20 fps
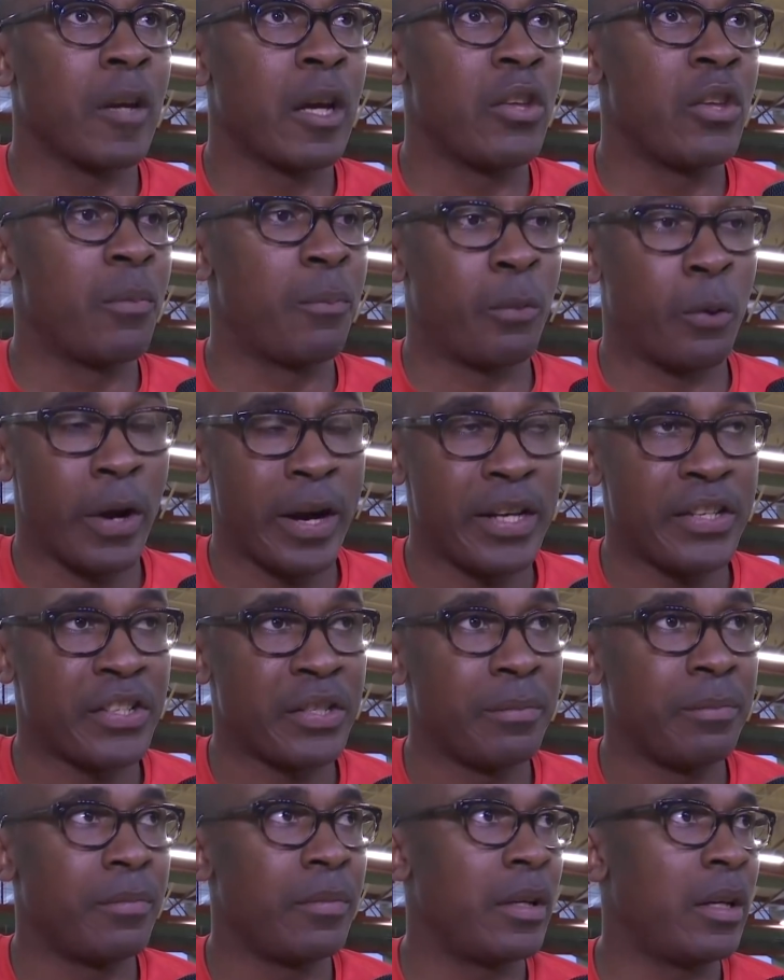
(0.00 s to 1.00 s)
you praise
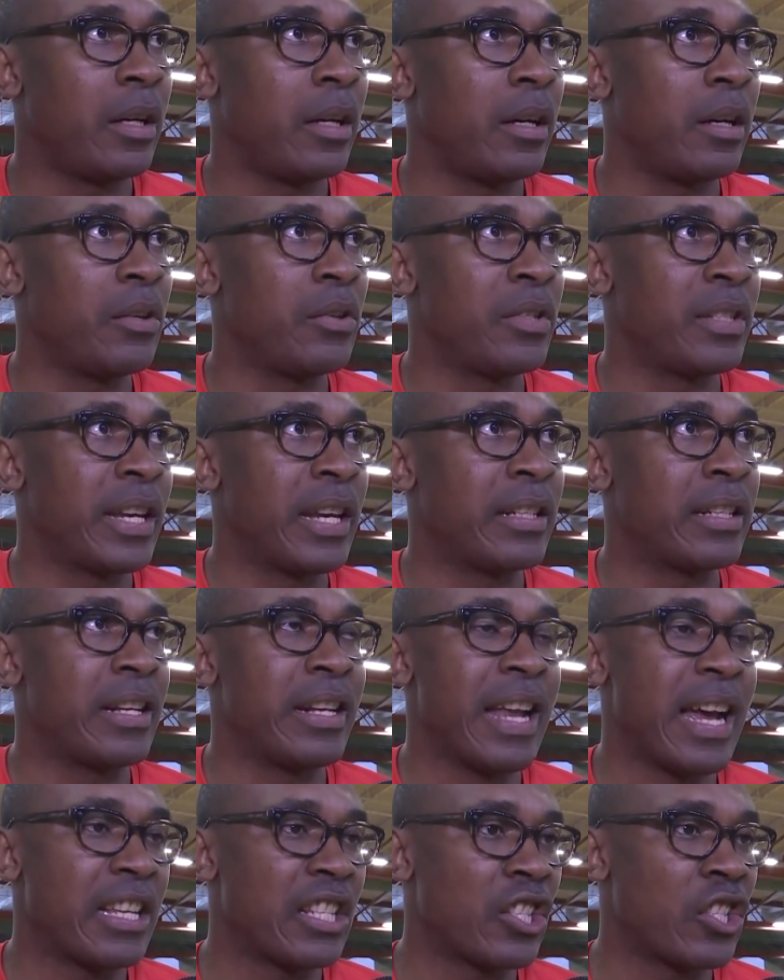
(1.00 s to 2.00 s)
them, you take the
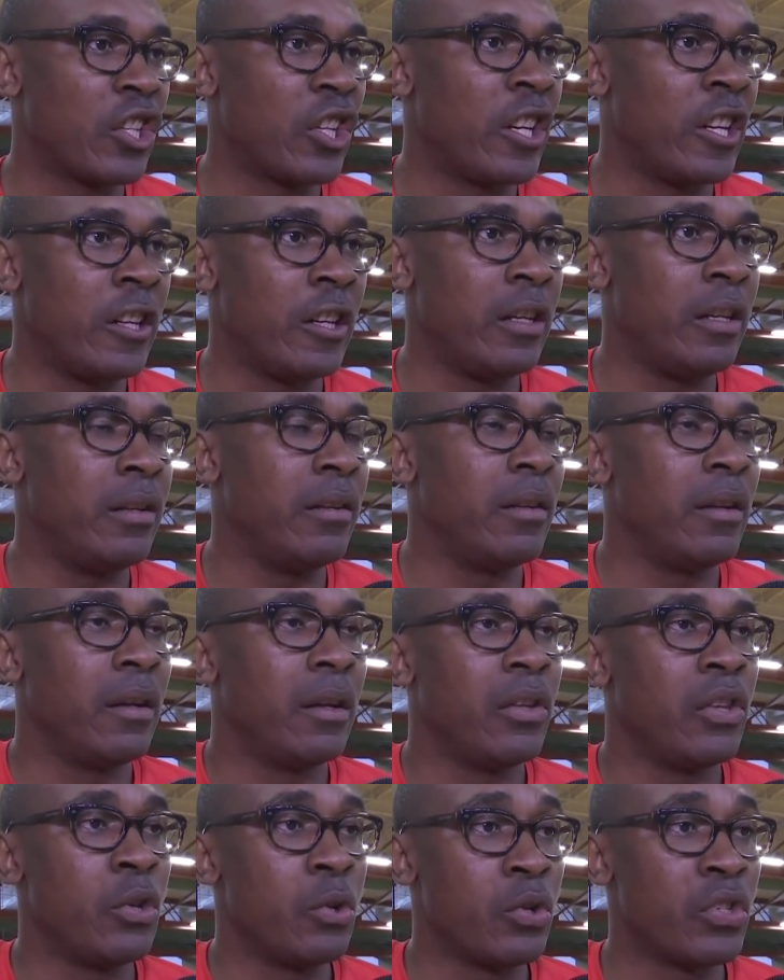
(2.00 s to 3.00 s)
not so good,
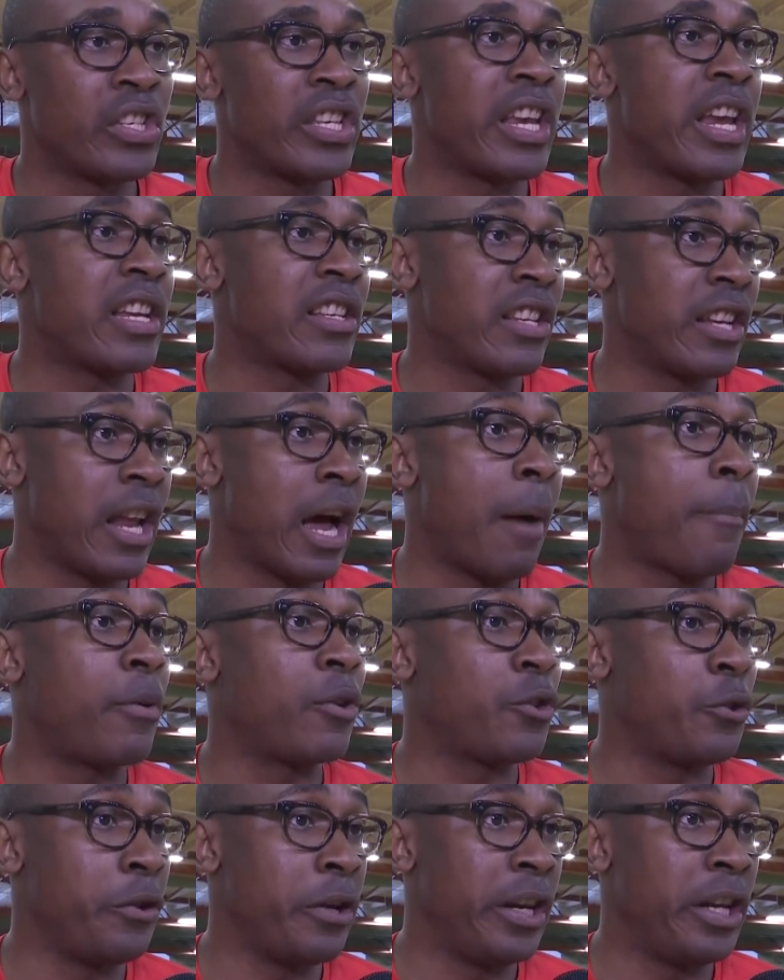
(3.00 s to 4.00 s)
use it as an
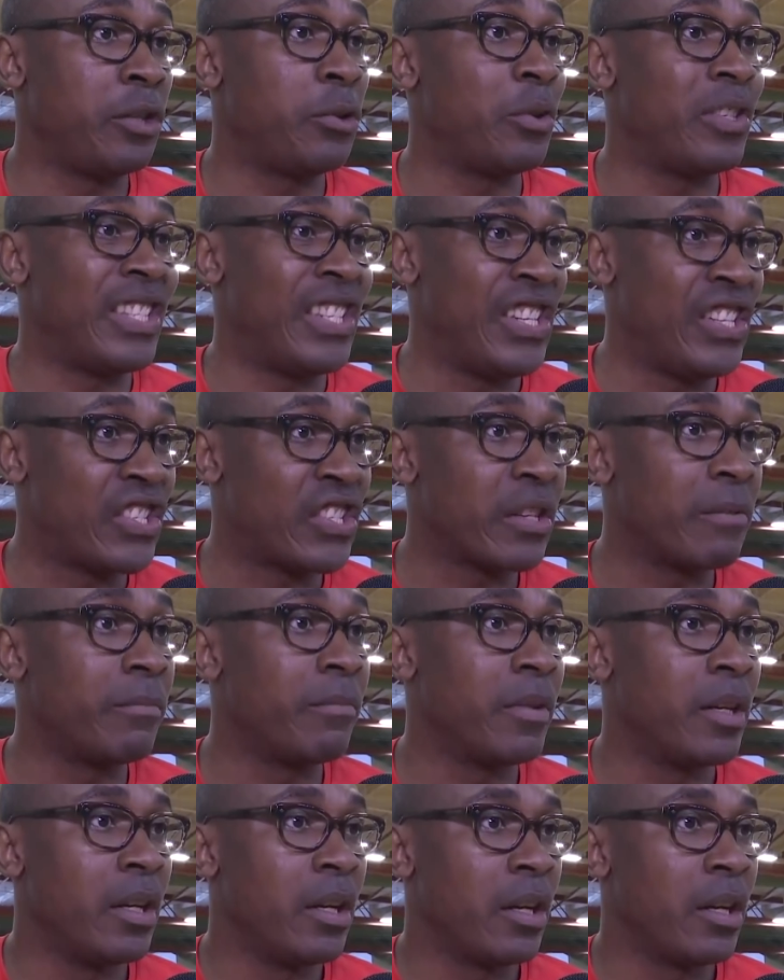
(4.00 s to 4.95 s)
opportunity to teach them,